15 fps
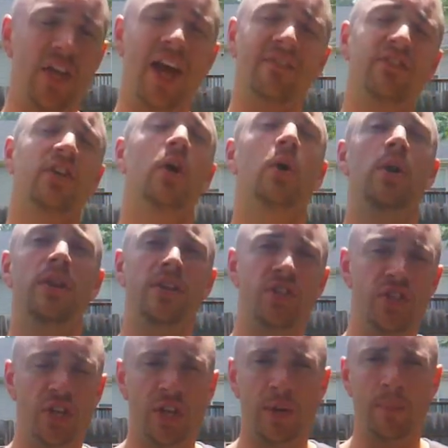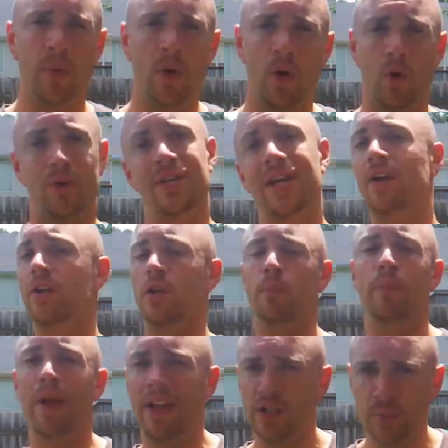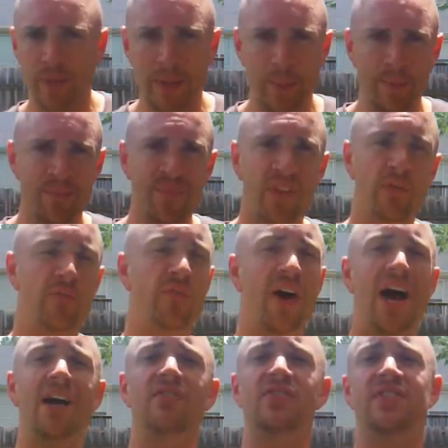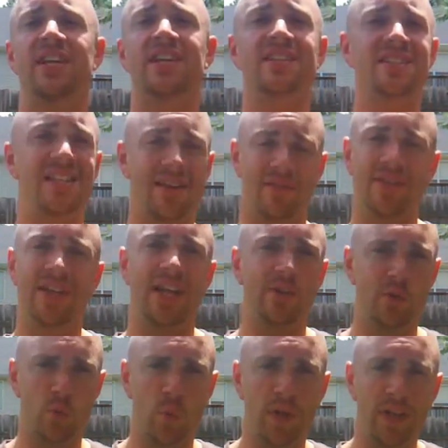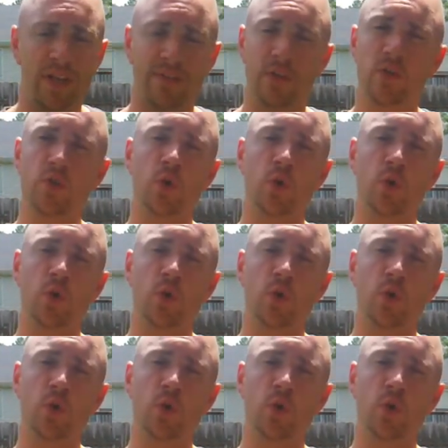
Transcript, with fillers: you have to go to the gym or down to your basement five, six, seven days a week. And the